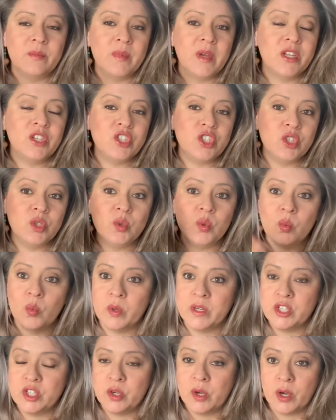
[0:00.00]
to
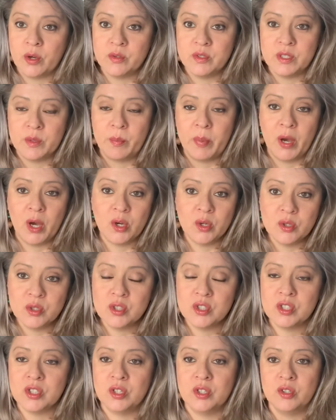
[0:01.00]
when you go to
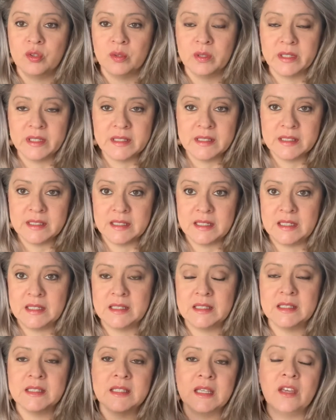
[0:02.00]
post your
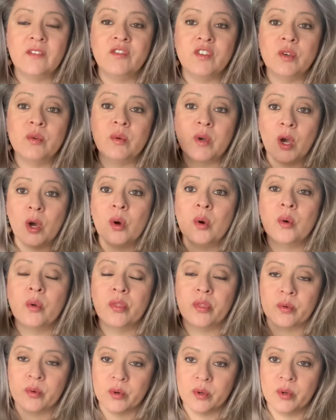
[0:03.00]
listings, if you go
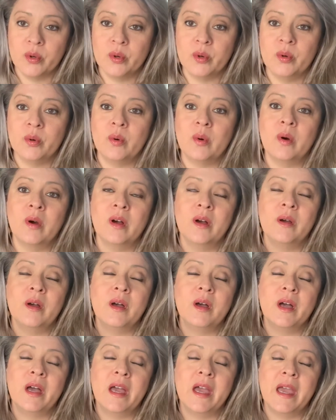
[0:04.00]
through
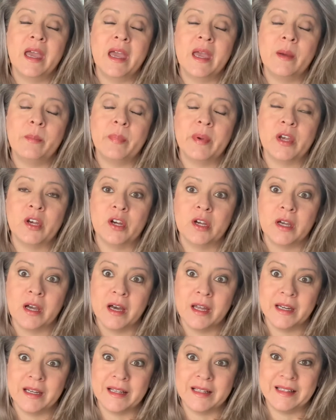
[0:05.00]

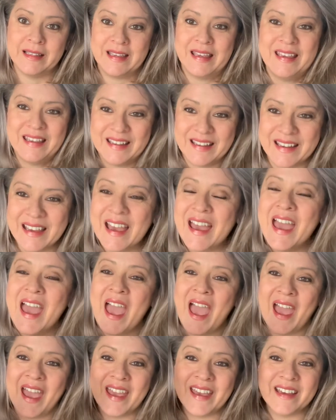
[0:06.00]
periodically
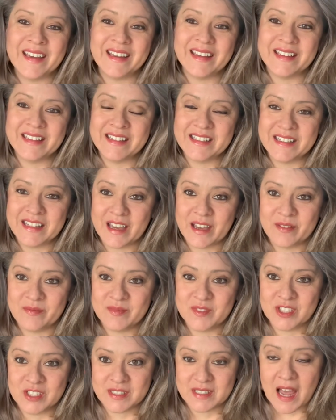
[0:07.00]
and
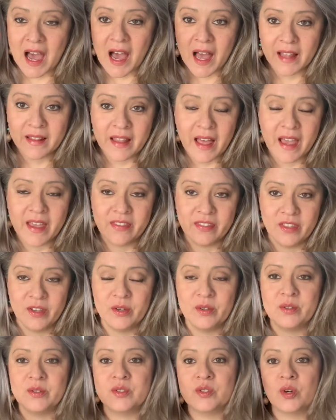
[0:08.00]
just highlight
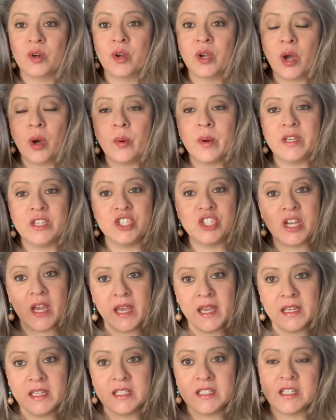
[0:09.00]
those or go and
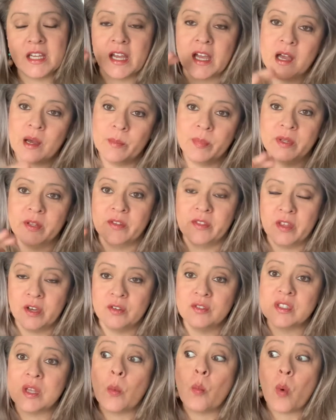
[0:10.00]
change a couple of
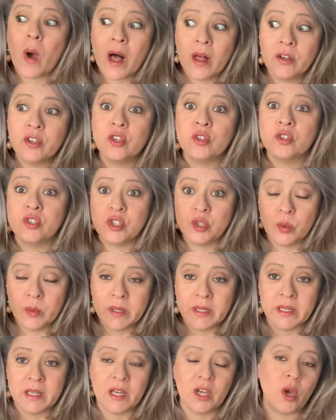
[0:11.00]
those, and while you're
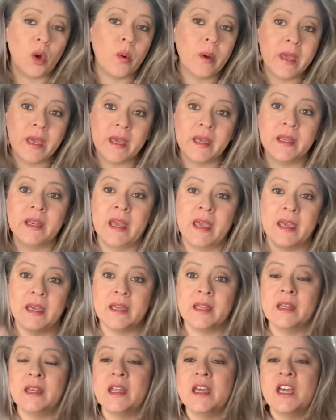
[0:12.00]
doing it, go ahead
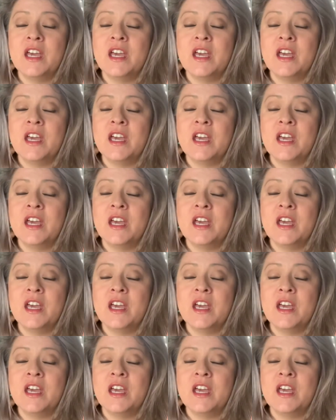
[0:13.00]
and